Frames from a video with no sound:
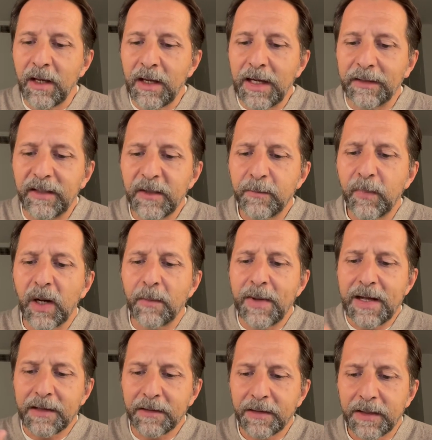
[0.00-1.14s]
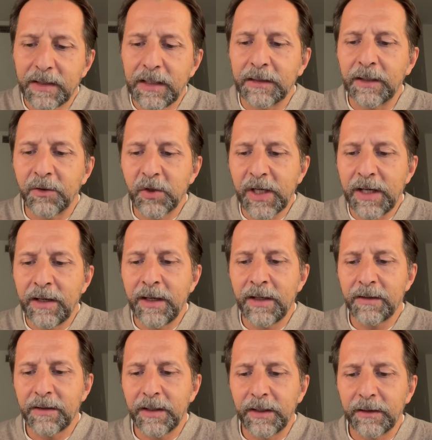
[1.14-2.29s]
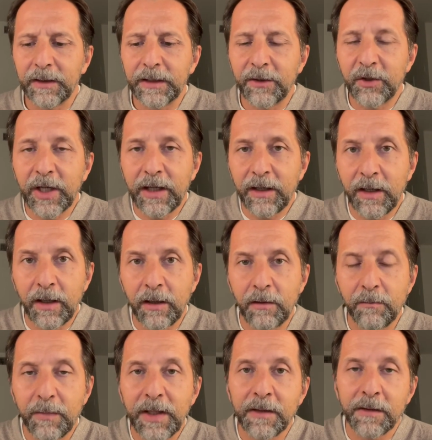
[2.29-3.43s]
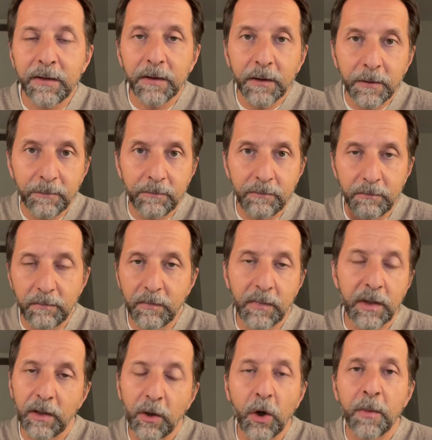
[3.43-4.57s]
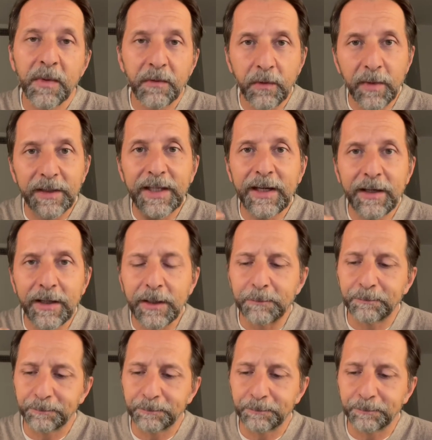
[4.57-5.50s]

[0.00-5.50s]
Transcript: A disbramarsi la decenne sete, decenne means uh, coming from a decade,